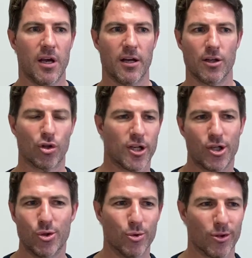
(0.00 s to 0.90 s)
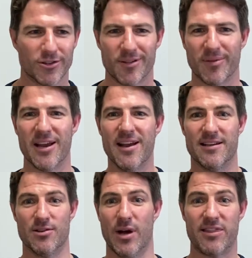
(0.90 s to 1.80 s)
Looking cool or something?
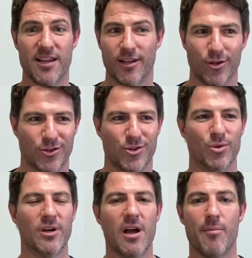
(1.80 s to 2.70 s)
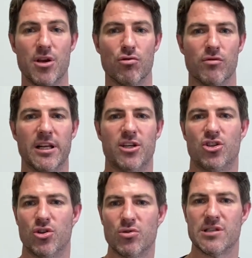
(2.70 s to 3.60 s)
Do I think it looks cool? I mean, you really
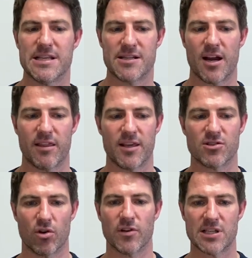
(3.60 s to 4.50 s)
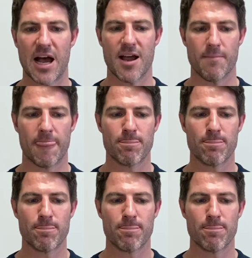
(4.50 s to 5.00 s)
choose these kind of things over time.